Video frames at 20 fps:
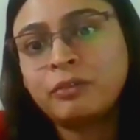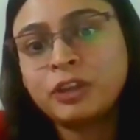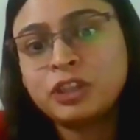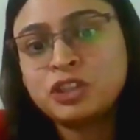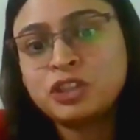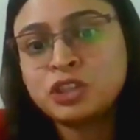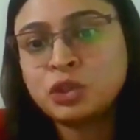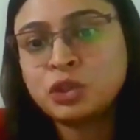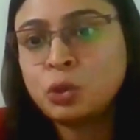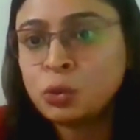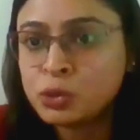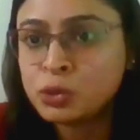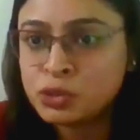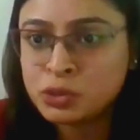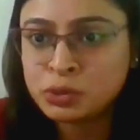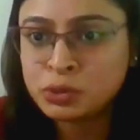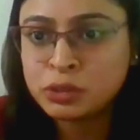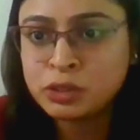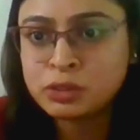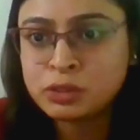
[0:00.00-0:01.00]
which
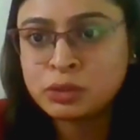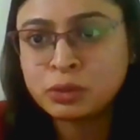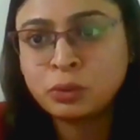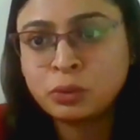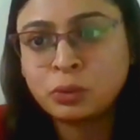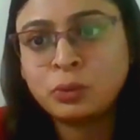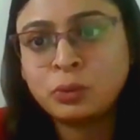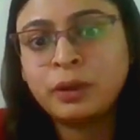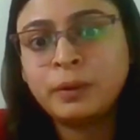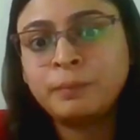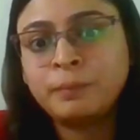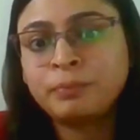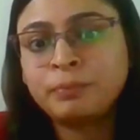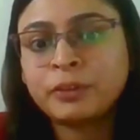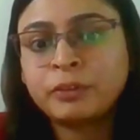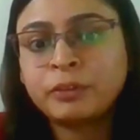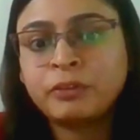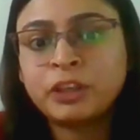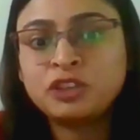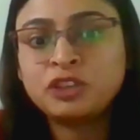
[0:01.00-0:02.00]
goes to the school,
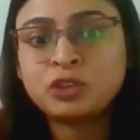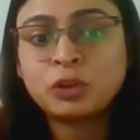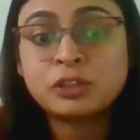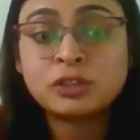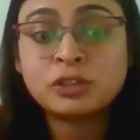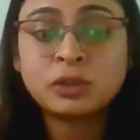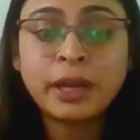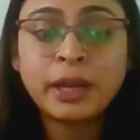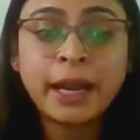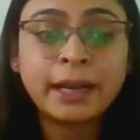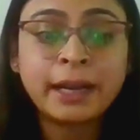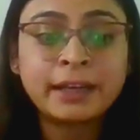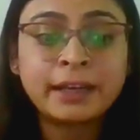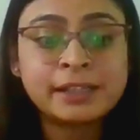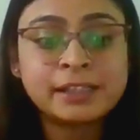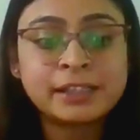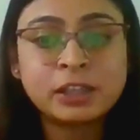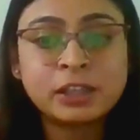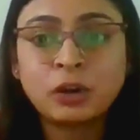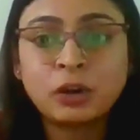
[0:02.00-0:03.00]
which also
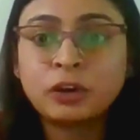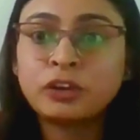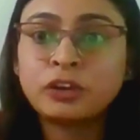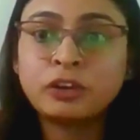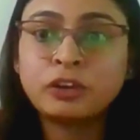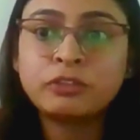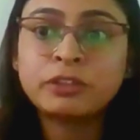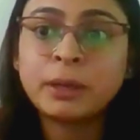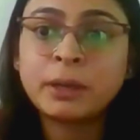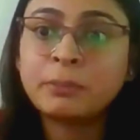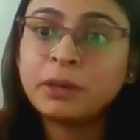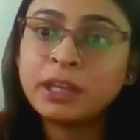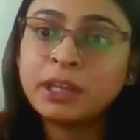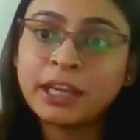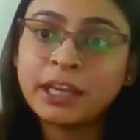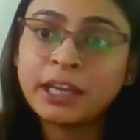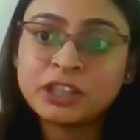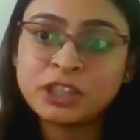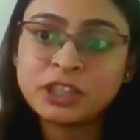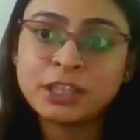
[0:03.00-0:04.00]
handles a lot of
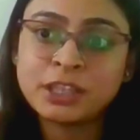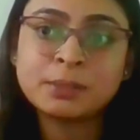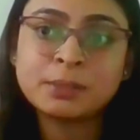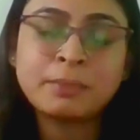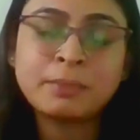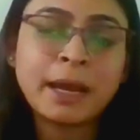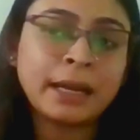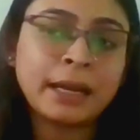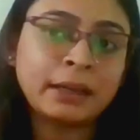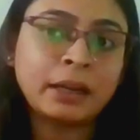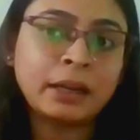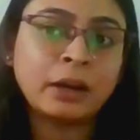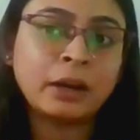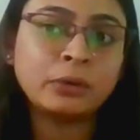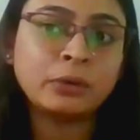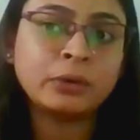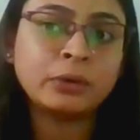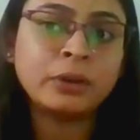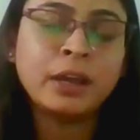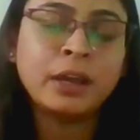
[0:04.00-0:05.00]
communications
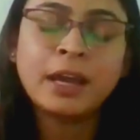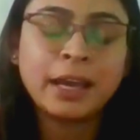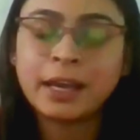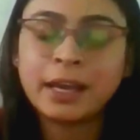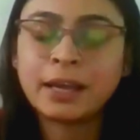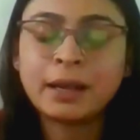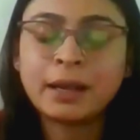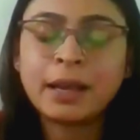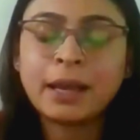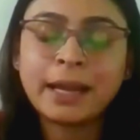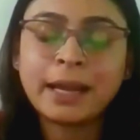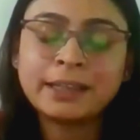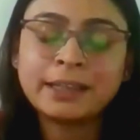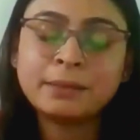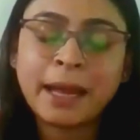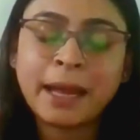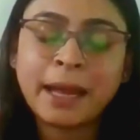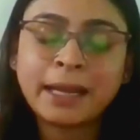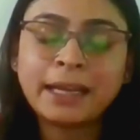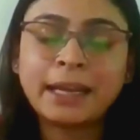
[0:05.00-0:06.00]
background at
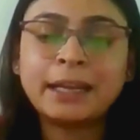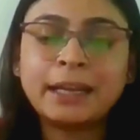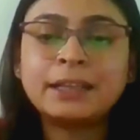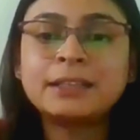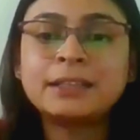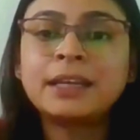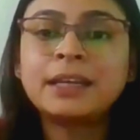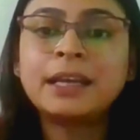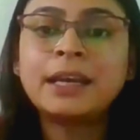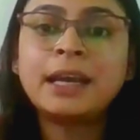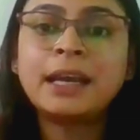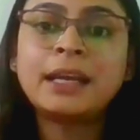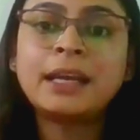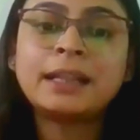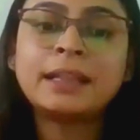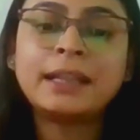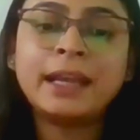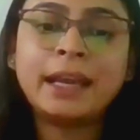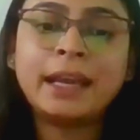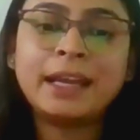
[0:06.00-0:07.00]
the back end.
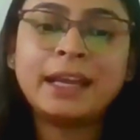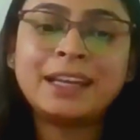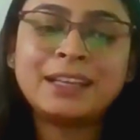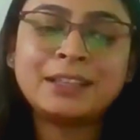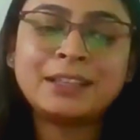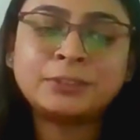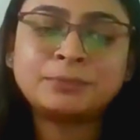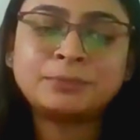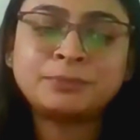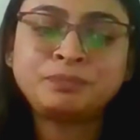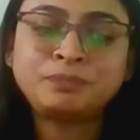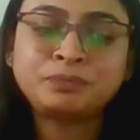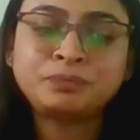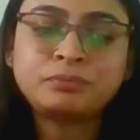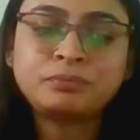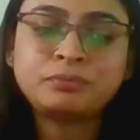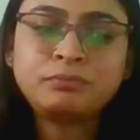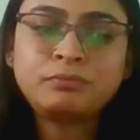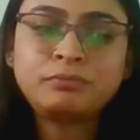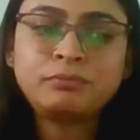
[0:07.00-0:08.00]
Then,
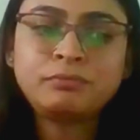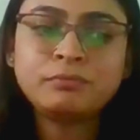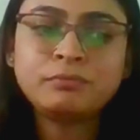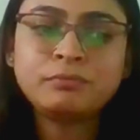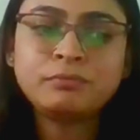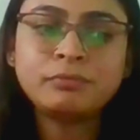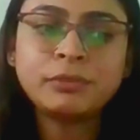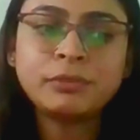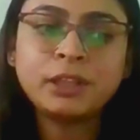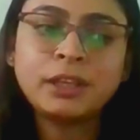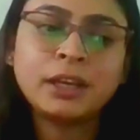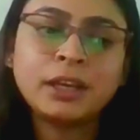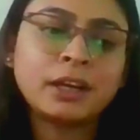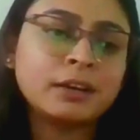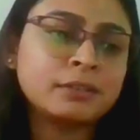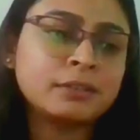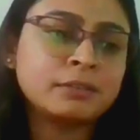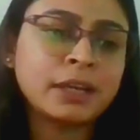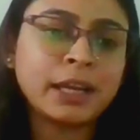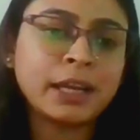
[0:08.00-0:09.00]

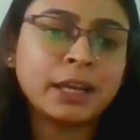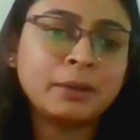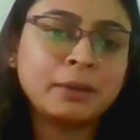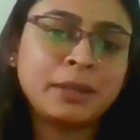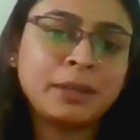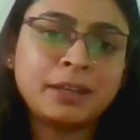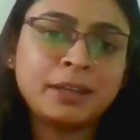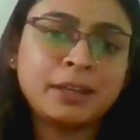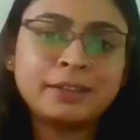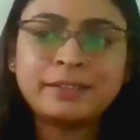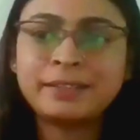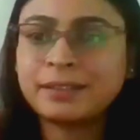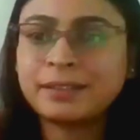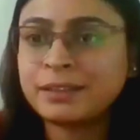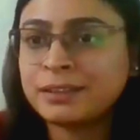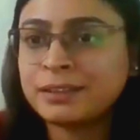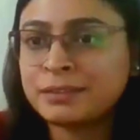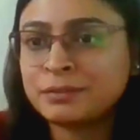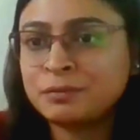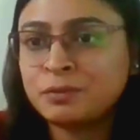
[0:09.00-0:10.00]
yeah, I mean, it's
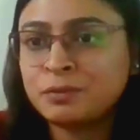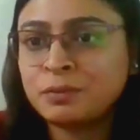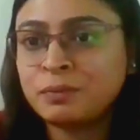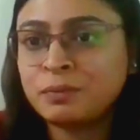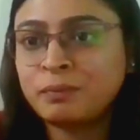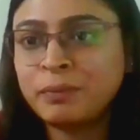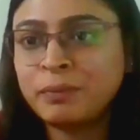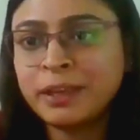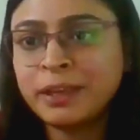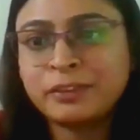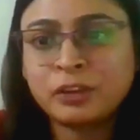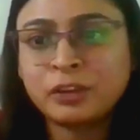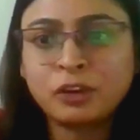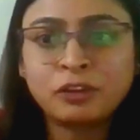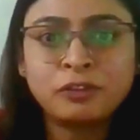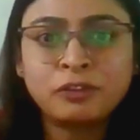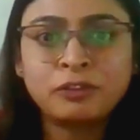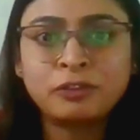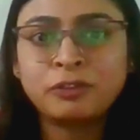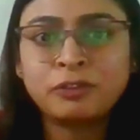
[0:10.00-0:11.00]
a mix
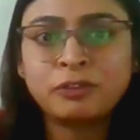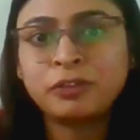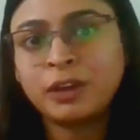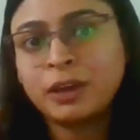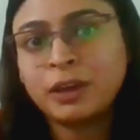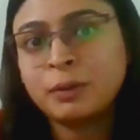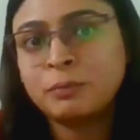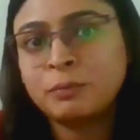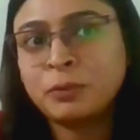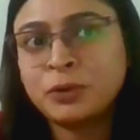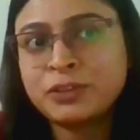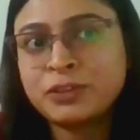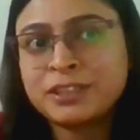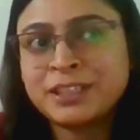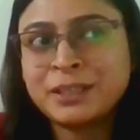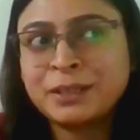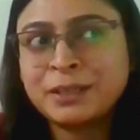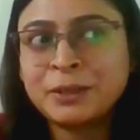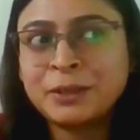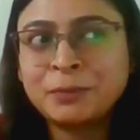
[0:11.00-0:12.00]
of
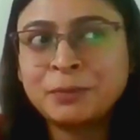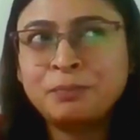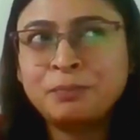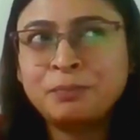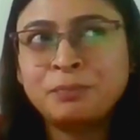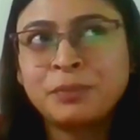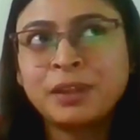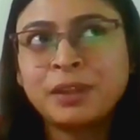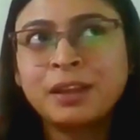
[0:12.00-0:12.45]
mostly